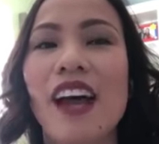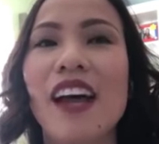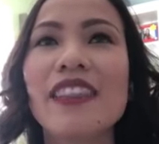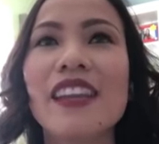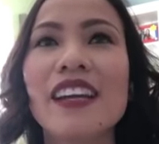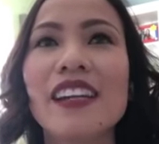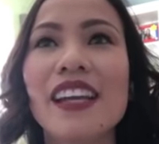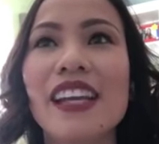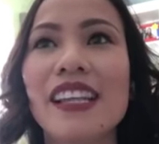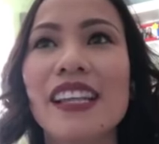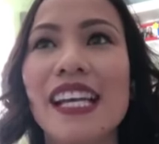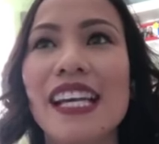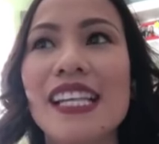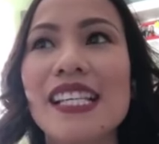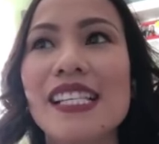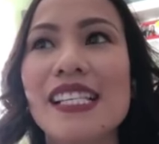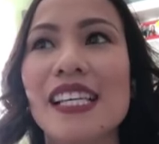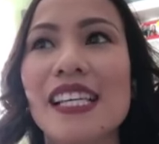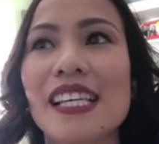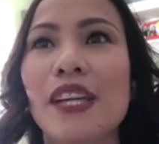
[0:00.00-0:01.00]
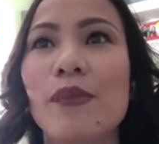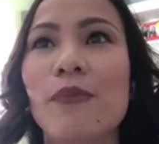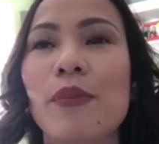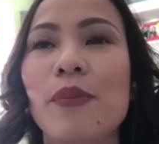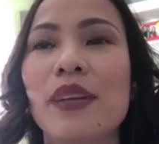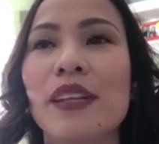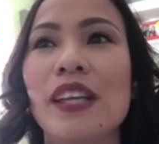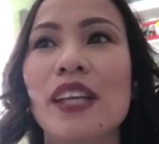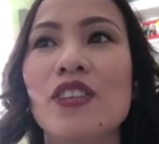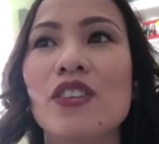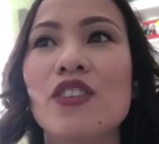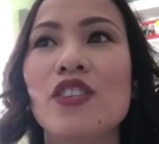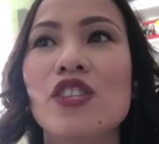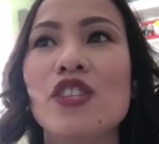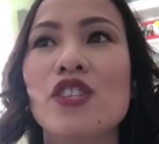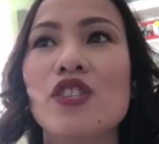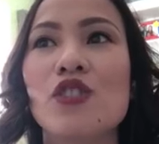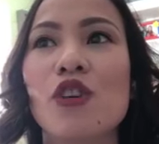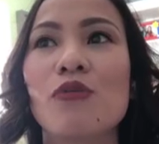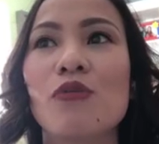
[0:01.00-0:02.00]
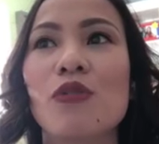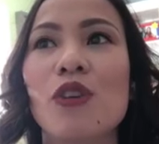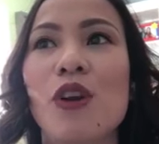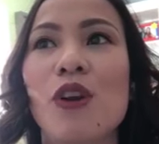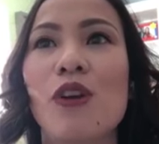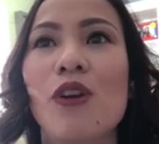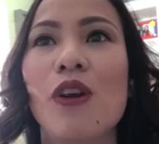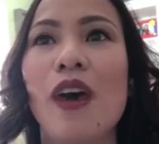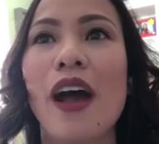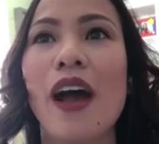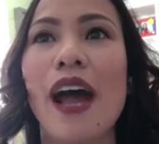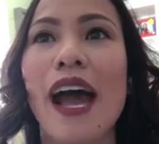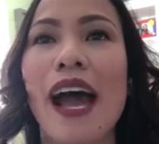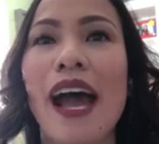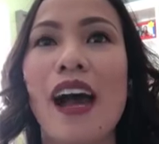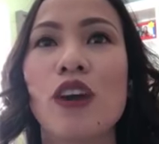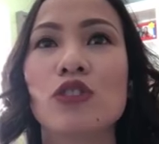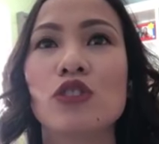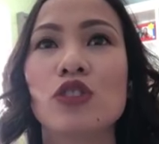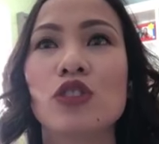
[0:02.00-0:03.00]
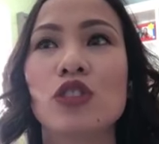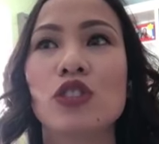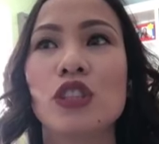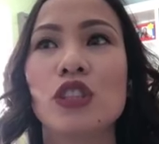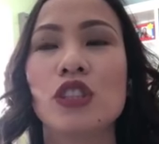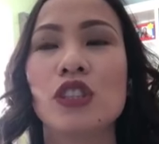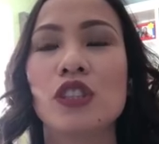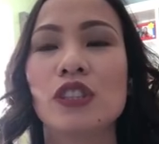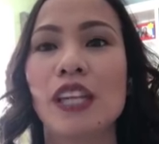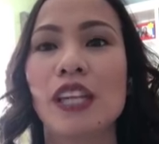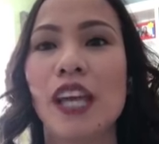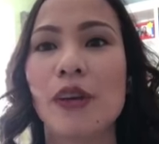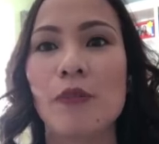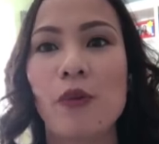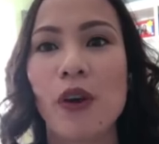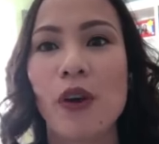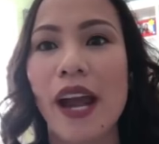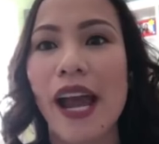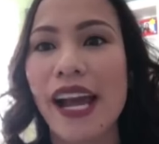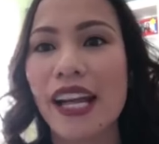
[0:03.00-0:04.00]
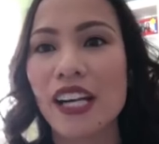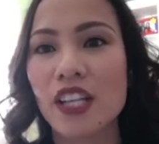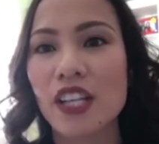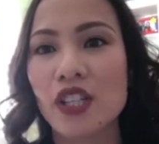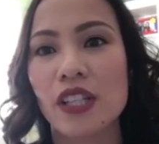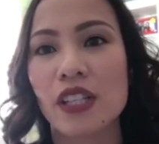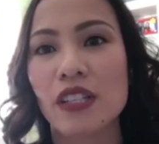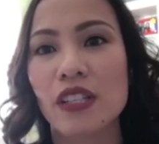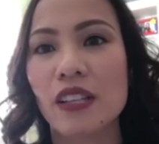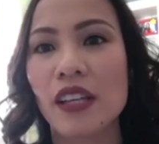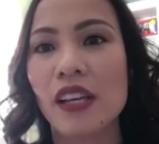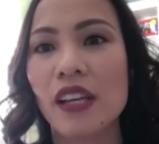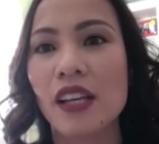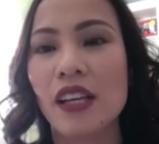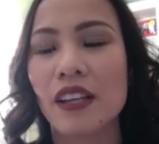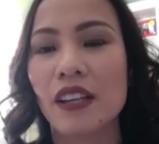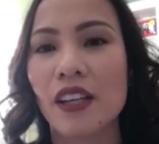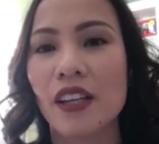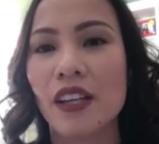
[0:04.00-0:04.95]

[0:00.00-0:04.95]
not that they're lazy, but they just don't know how to take more action.